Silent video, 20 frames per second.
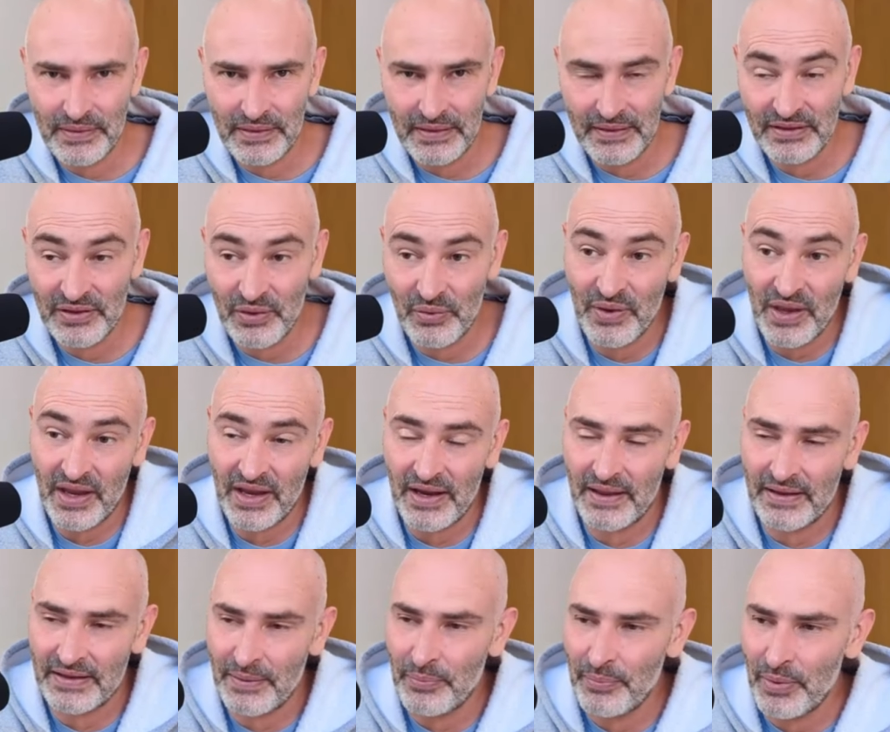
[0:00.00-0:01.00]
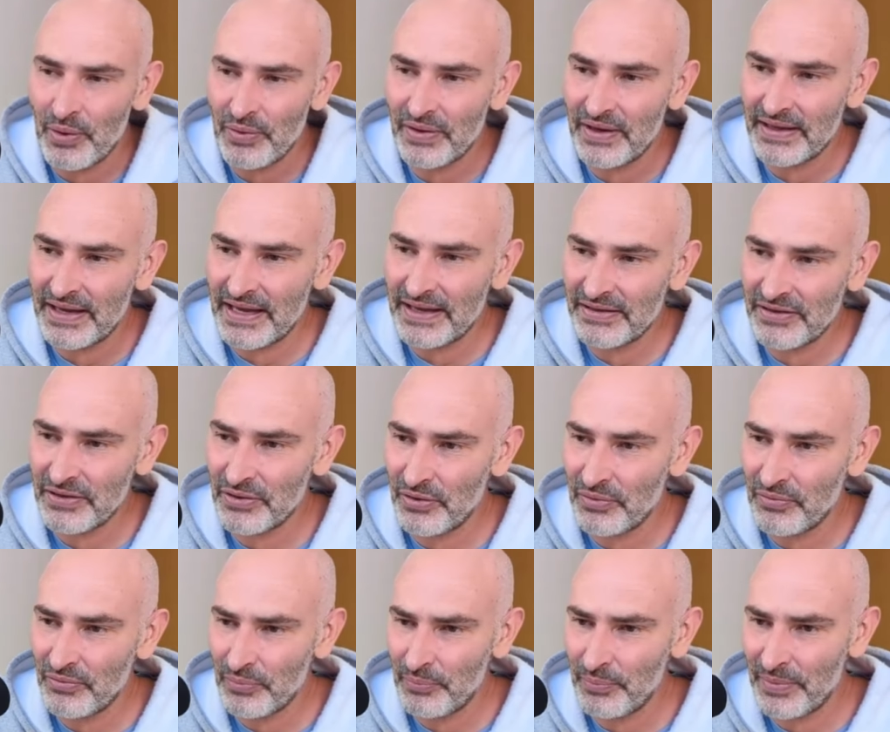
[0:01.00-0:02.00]
So the opponent has to
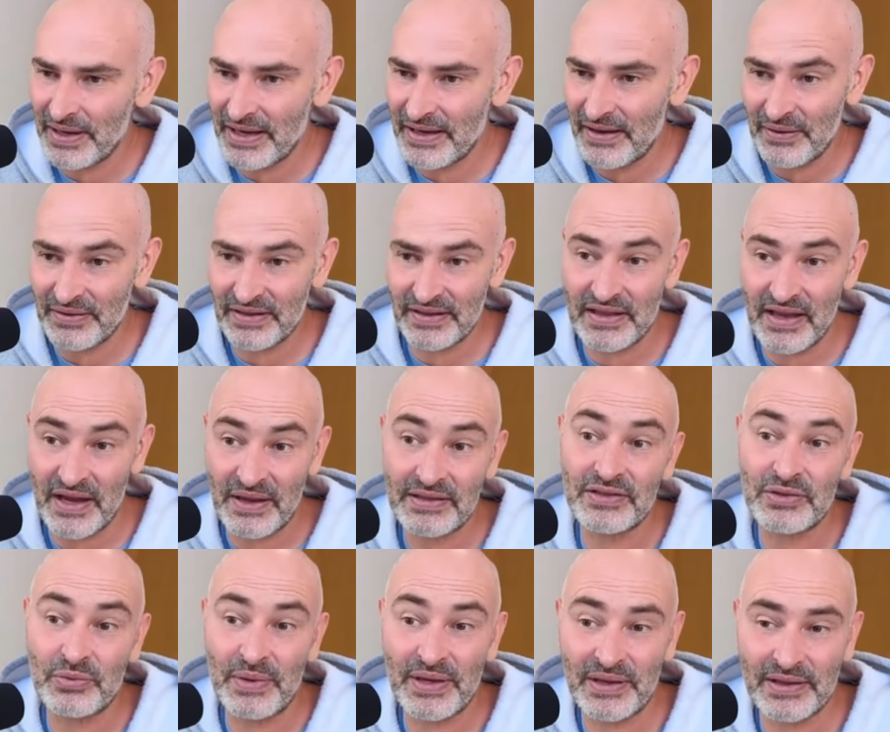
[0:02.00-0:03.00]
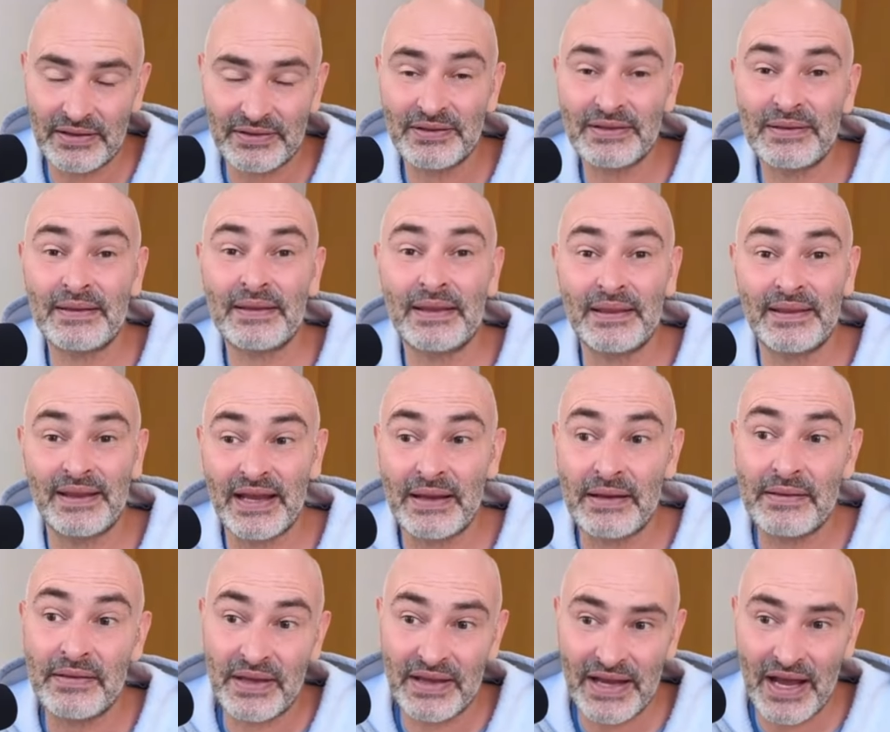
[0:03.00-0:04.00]
look for play on the dark squares.
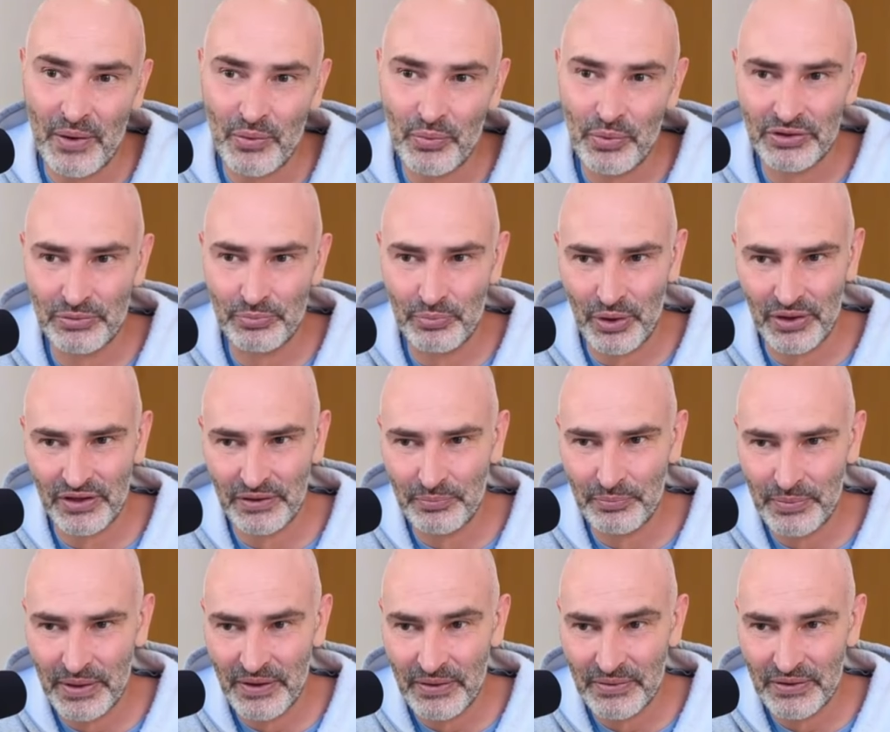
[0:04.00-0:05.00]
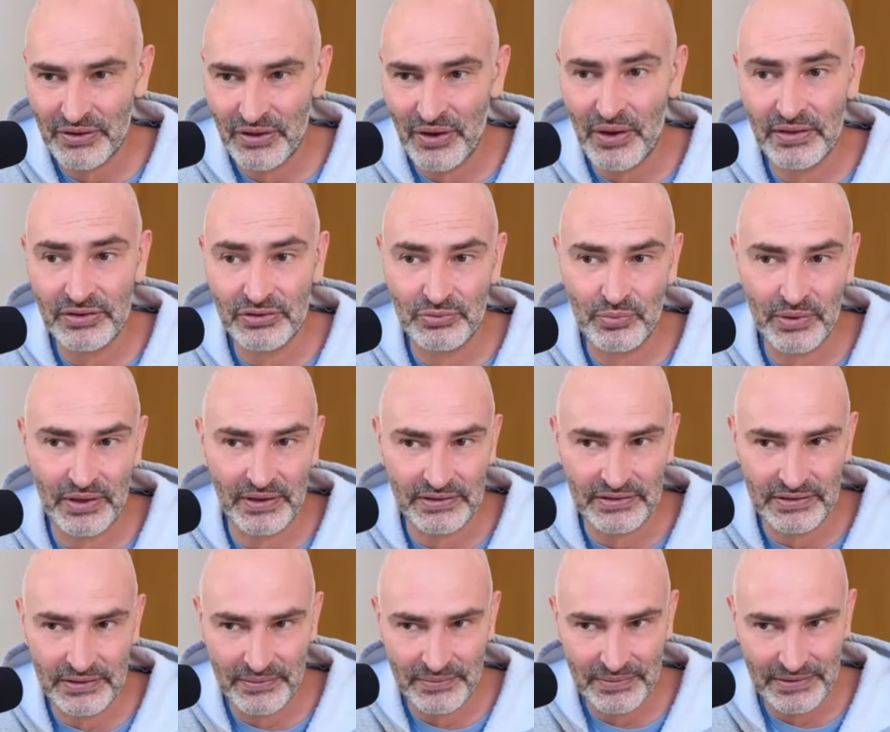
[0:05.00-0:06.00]
And for now, what's blocking play on the dark
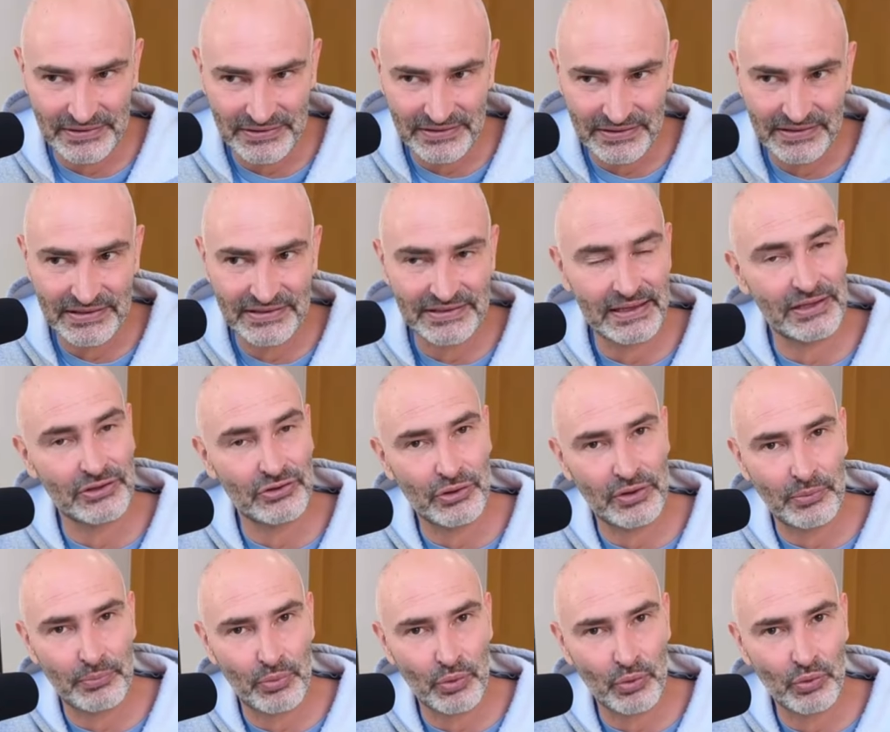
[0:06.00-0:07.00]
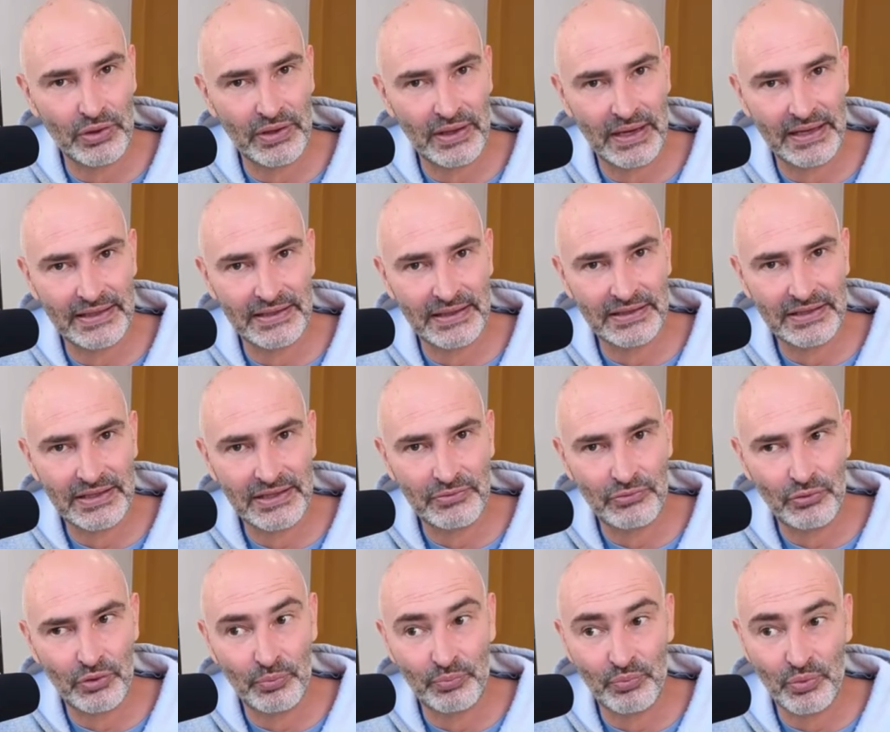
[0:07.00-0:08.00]
squares? It's the c3 pawn and the
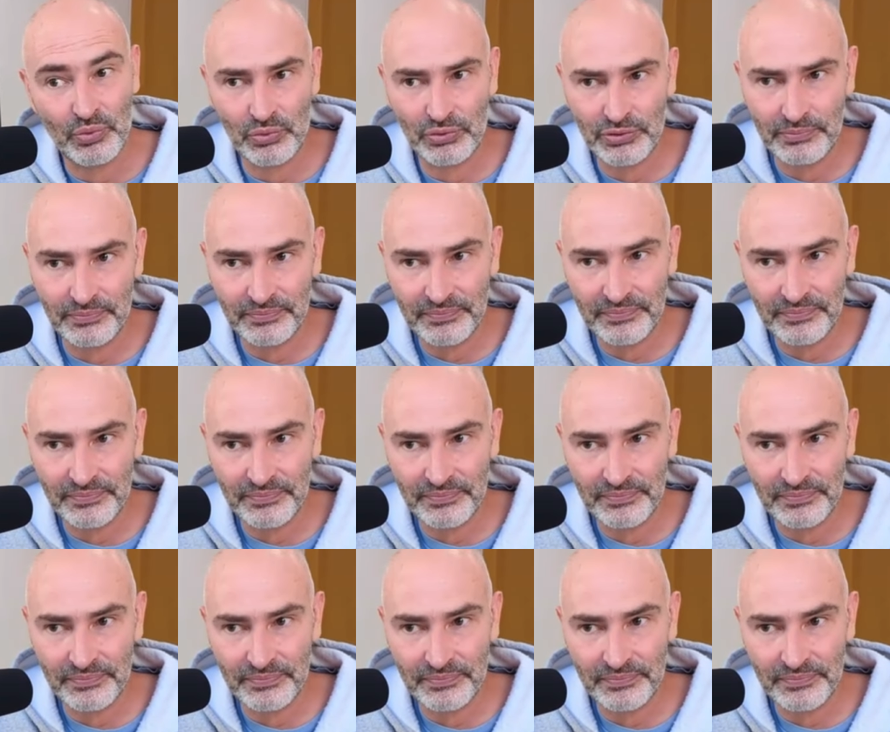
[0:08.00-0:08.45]
d4 pawn,